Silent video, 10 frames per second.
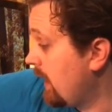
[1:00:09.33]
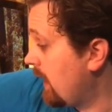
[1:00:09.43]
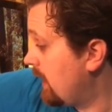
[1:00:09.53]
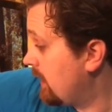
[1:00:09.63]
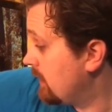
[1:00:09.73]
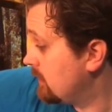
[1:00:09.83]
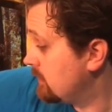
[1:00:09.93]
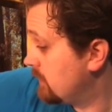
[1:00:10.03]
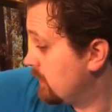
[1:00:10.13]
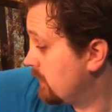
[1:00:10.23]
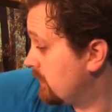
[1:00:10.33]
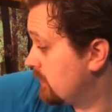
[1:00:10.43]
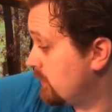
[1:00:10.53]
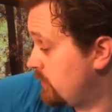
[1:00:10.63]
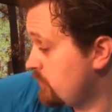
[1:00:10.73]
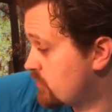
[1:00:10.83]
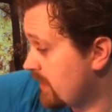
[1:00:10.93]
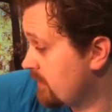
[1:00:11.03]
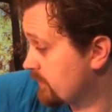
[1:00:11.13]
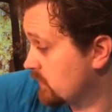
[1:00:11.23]
And uh, a huge shout
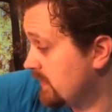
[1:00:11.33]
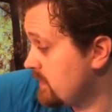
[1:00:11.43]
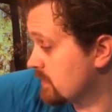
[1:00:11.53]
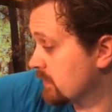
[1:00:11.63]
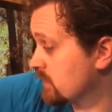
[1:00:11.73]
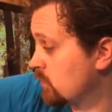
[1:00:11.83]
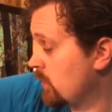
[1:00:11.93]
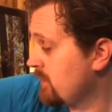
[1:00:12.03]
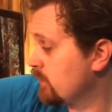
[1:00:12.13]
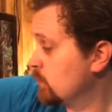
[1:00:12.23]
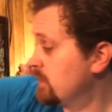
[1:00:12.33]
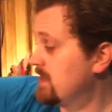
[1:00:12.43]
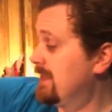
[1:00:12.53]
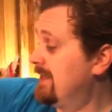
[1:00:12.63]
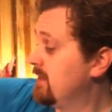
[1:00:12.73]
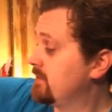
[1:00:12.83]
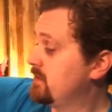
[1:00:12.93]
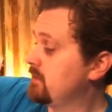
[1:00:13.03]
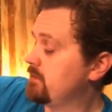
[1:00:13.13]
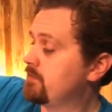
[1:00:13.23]
out for Lisa, because one of them was a
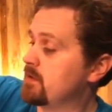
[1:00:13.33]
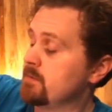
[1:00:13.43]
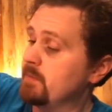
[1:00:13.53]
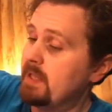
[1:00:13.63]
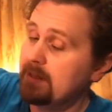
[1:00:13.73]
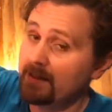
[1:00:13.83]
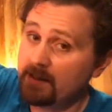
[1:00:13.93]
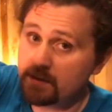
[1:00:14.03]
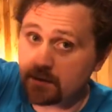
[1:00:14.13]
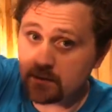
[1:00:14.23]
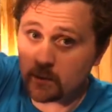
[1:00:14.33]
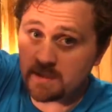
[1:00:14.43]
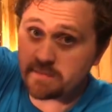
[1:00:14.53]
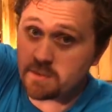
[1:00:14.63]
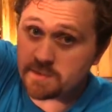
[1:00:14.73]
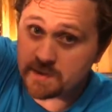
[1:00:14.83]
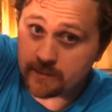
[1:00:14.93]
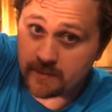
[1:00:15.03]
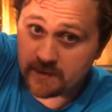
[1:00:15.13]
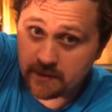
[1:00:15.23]
gift from Lisa, one of our
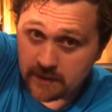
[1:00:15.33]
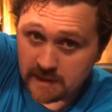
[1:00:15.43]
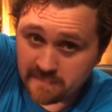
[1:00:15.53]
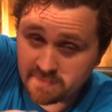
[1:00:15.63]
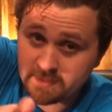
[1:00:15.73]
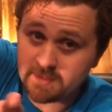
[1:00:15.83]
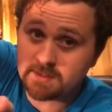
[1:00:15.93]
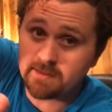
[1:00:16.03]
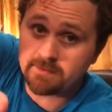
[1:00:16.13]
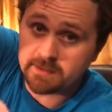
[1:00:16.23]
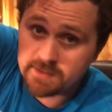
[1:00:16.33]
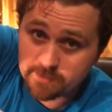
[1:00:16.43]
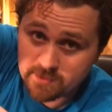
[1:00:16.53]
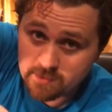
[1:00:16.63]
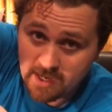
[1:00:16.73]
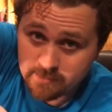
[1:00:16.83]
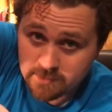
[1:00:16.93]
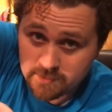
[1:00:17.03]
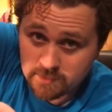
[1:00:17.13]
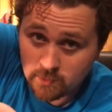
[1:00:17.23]
lovely, lovely
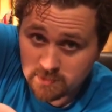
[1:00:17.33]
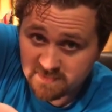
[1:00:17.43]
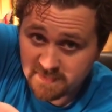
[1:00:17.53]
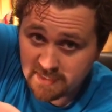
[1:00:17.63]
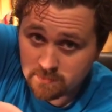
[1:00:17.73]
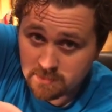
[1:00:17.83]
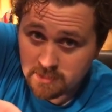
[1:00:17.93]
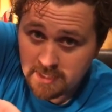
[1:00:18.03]
subscribers, loyal follower,